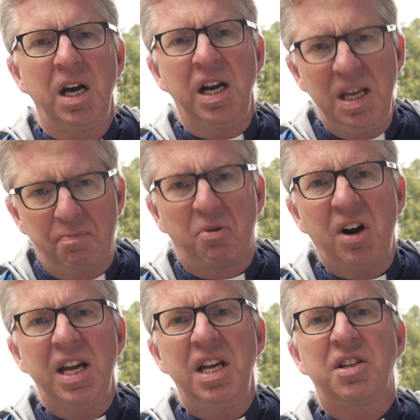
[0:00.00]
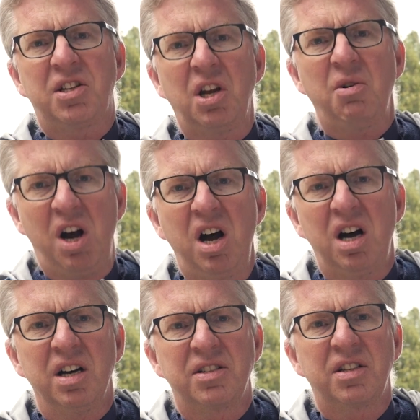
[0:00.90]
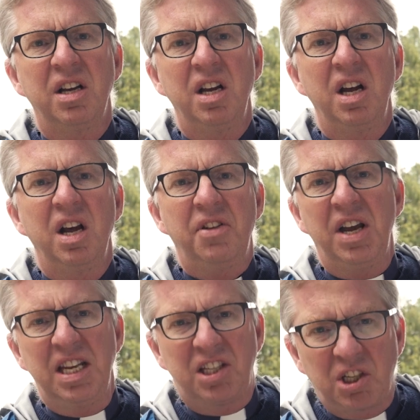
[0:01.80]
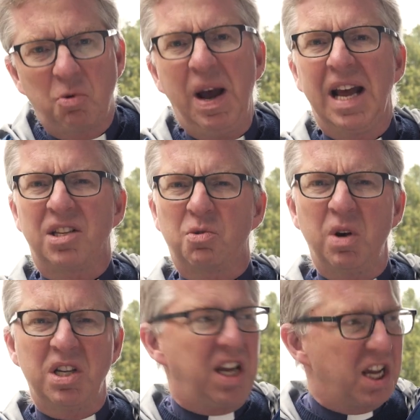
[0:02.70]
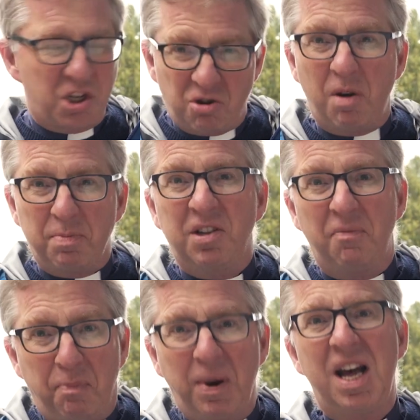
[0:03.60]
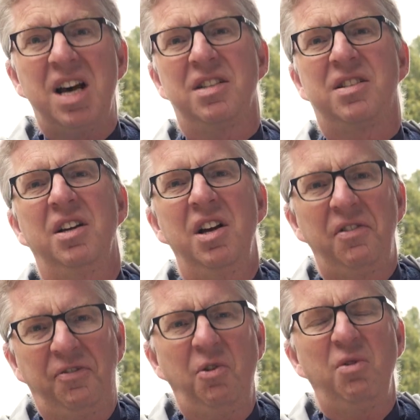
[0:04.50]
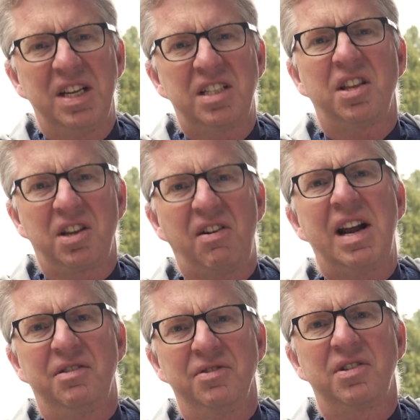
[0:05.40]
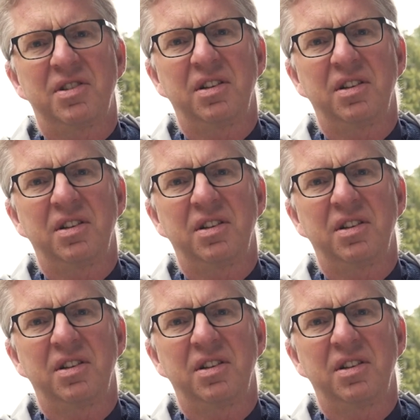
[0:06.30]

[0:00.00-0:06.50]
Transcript: And he prayed so hard that his sweat was like drops of blood falling to the ground.